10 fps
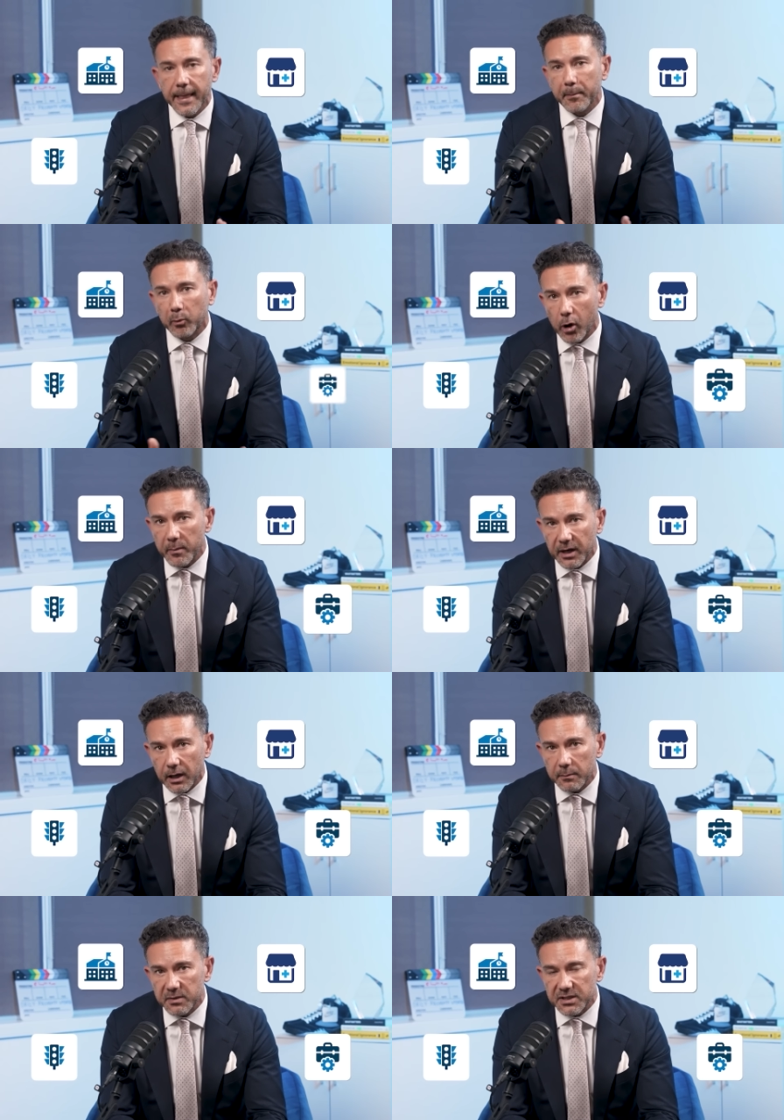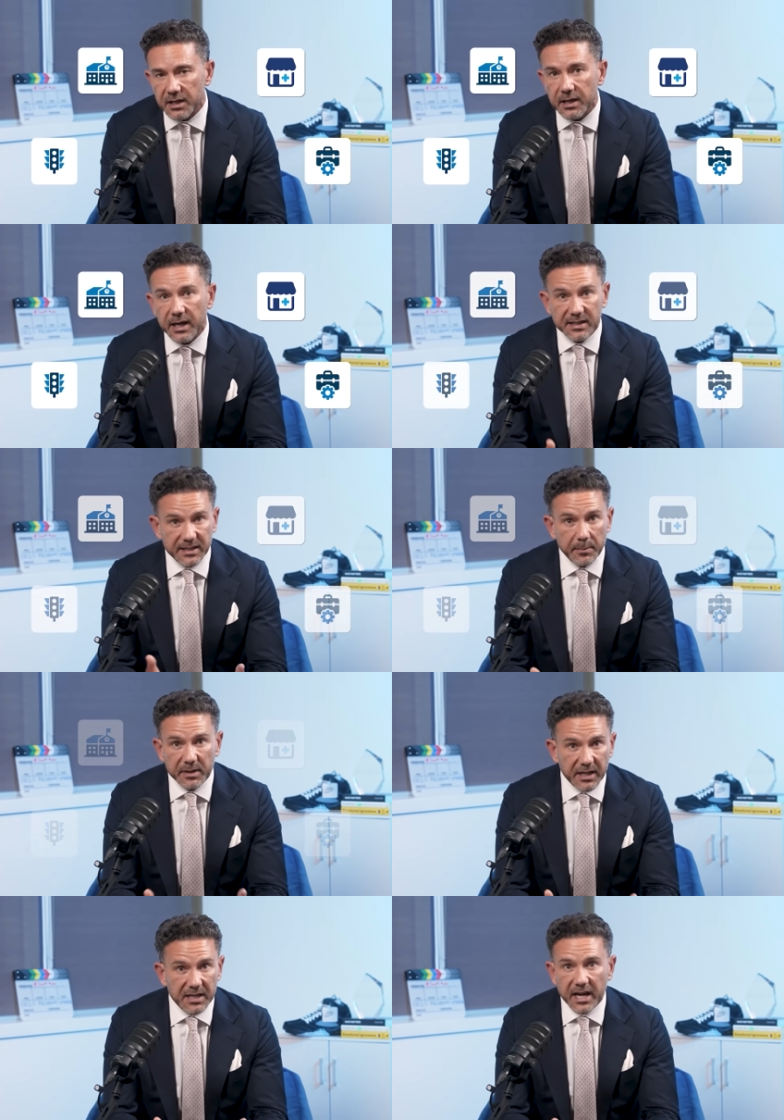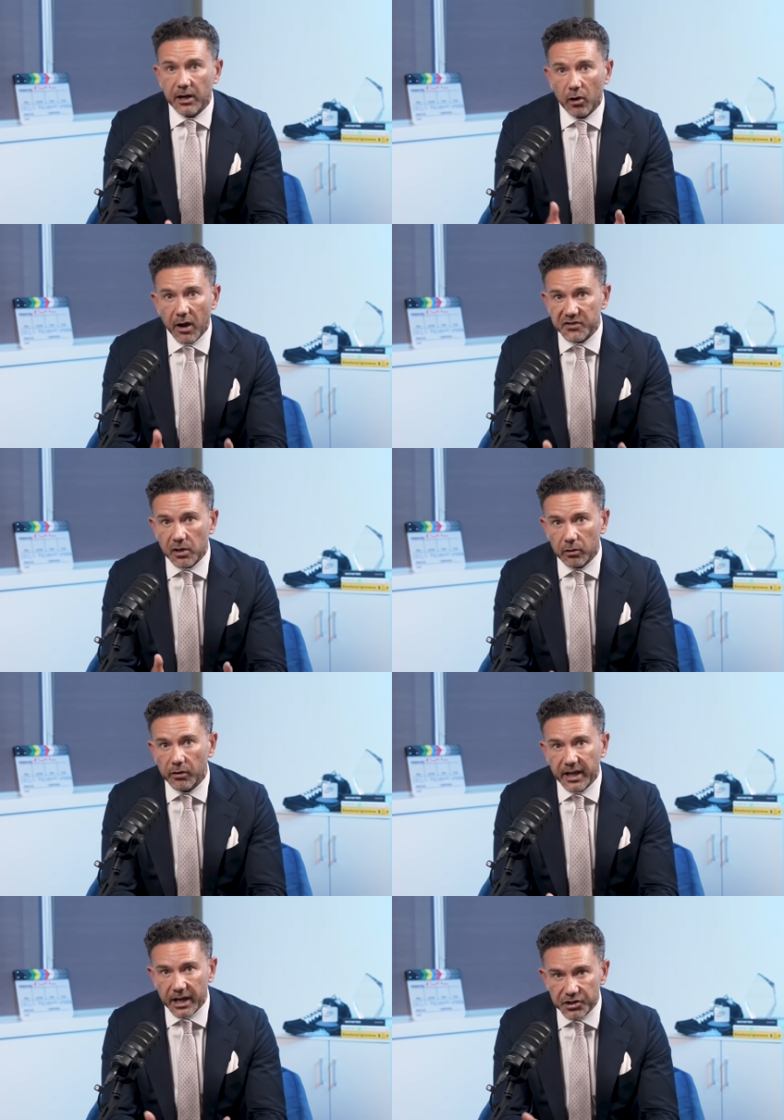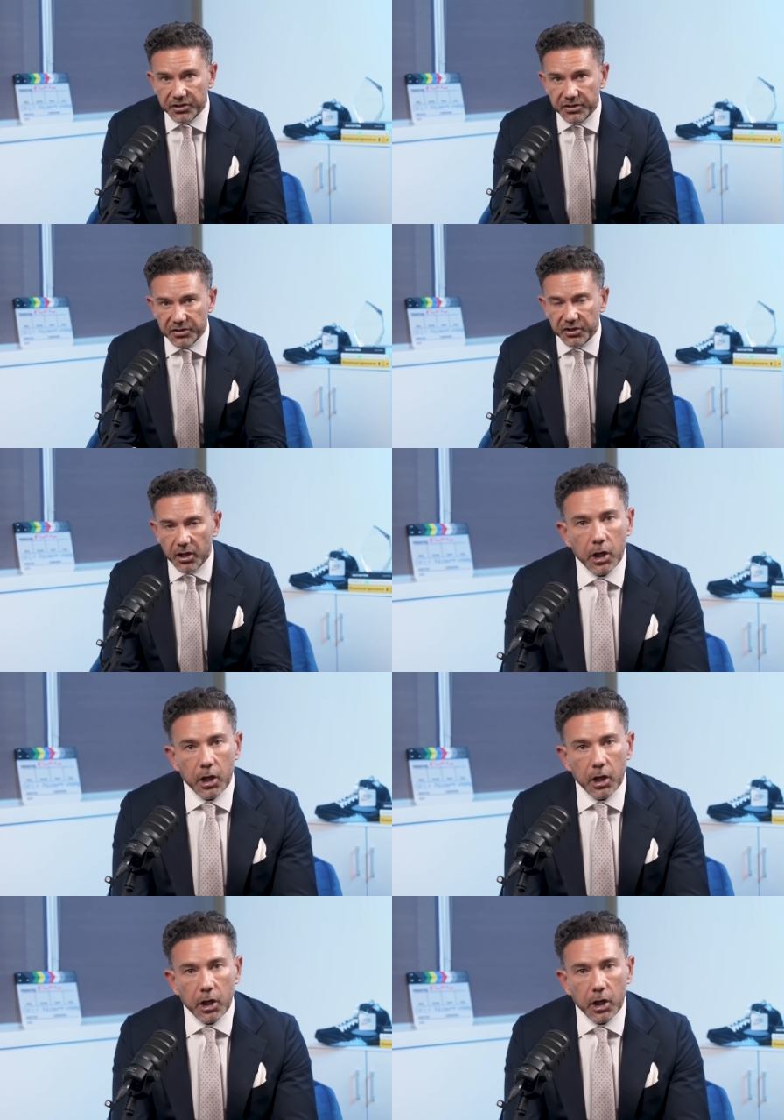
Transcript: employment hubs in CBDs and lifestyle locations.